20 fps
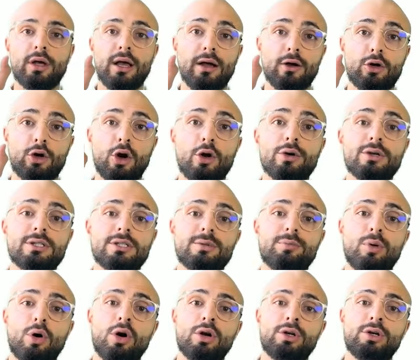
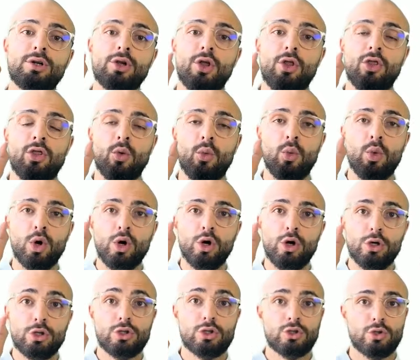correspond the
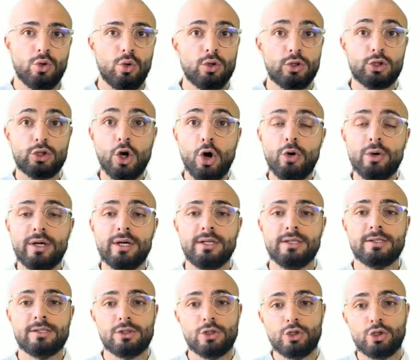words or
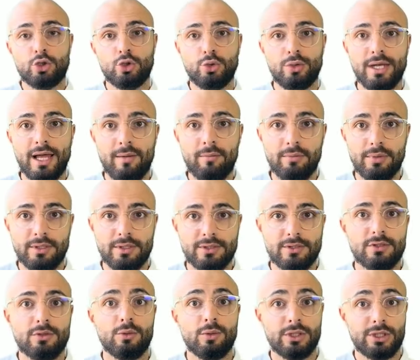tokens to numbers,
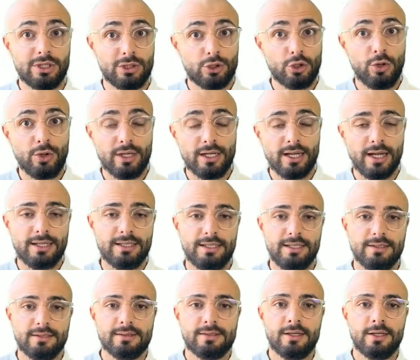which is token
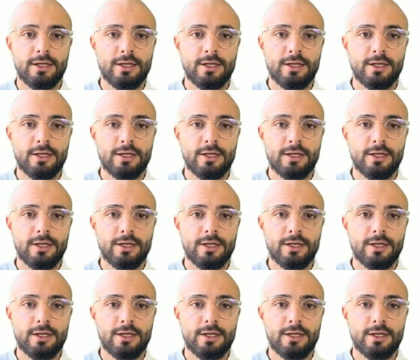IDs.